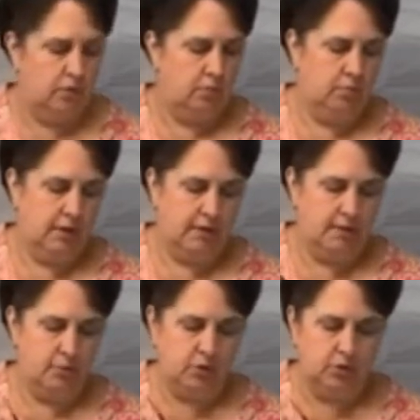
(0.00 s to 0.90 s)
make
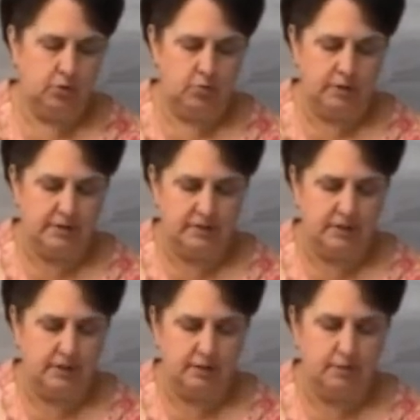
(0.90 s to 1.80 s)
them look a little
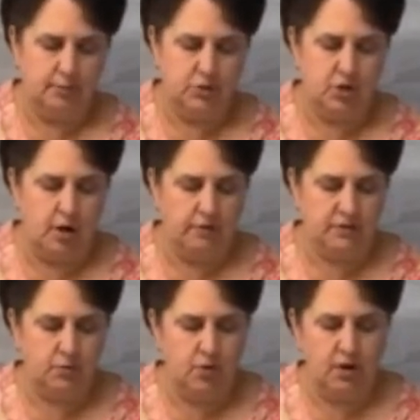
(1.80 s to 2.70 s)
rustic, but you obviously
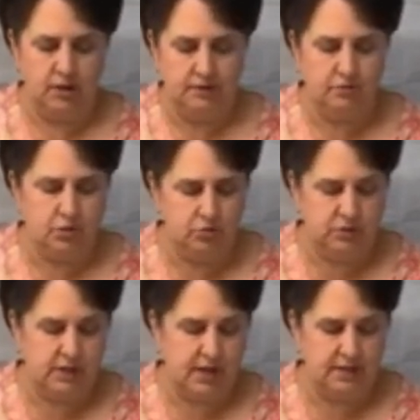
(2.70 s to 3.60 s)
want to leave two
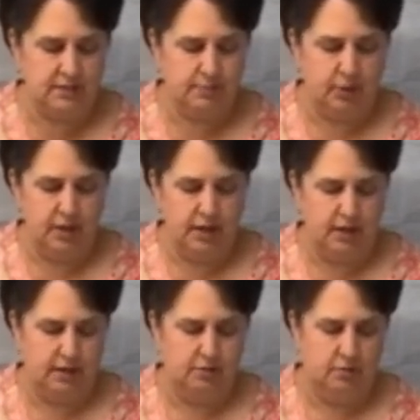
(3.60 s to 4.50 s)
sides
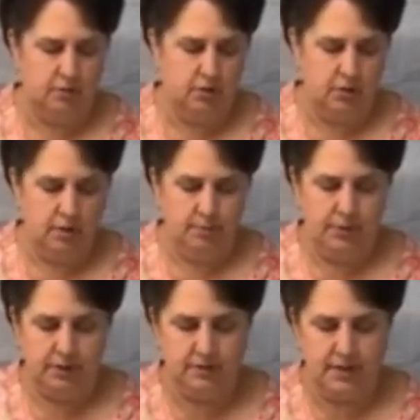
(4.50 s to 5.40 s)
plain
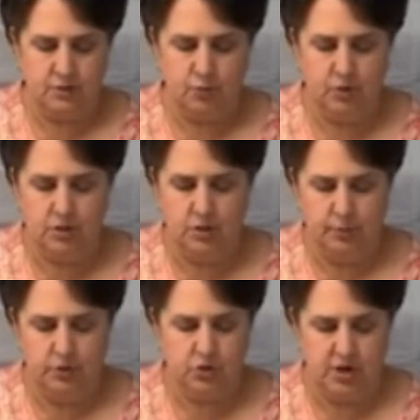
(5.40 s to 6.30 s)
because that's where you're going to
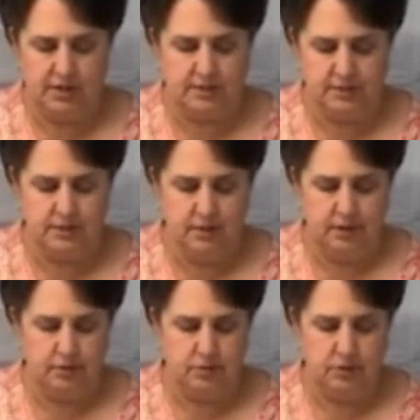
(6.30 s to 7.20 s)
put your X's and
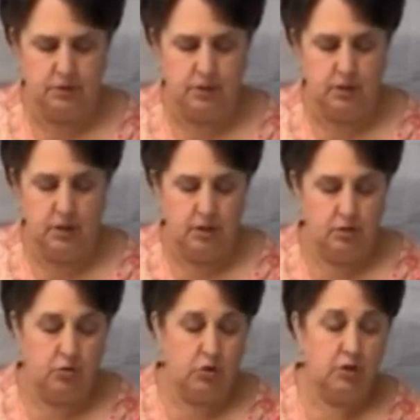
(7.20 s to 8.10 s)
O's.
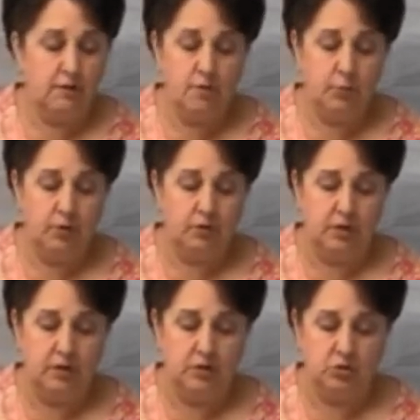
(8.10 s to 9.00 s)
You could even put the
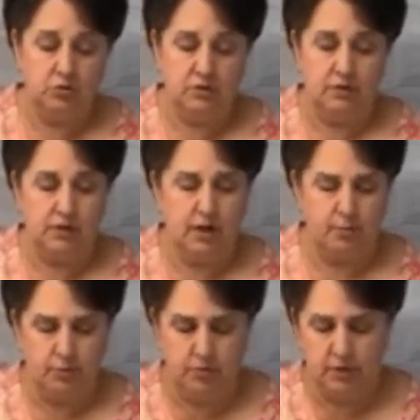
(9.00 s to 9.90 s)
initials of the
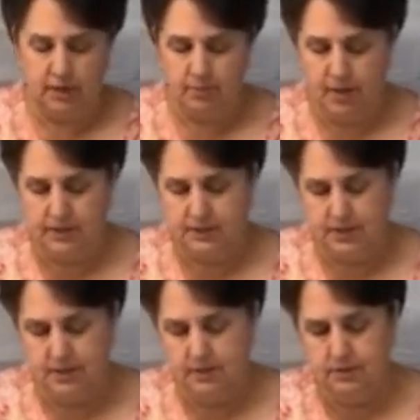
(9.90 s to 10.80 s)
couple, like my
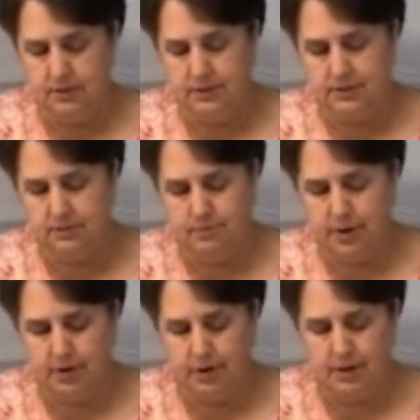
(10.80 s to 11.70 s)
son is
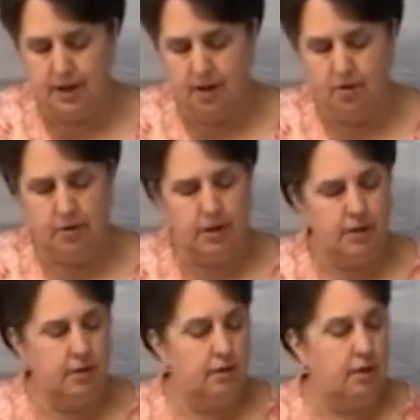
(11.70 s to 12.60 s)
married now,
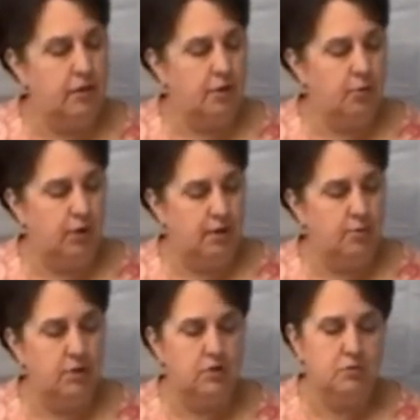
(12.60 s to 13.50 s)
and I think what I'm
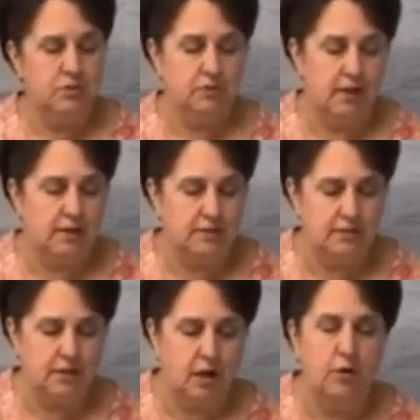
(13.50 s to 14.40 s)
going to do instead of X's
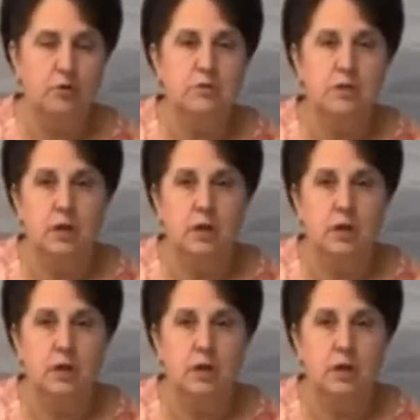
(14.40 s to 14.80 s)
and O's,